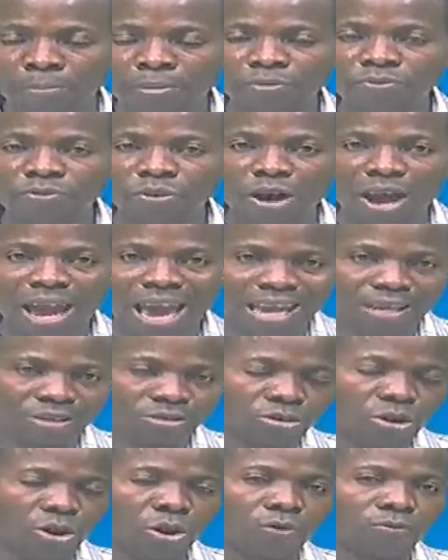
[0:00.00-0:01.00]
before
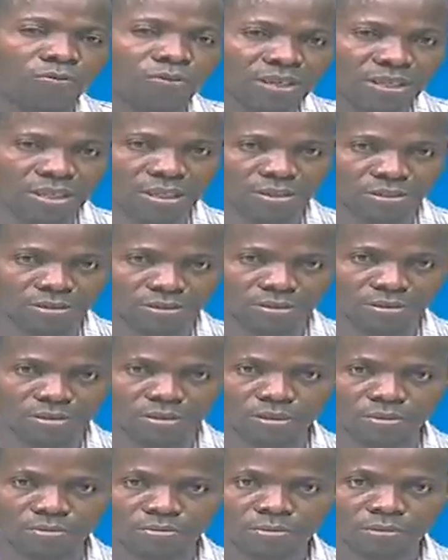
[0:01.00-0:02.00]
s of its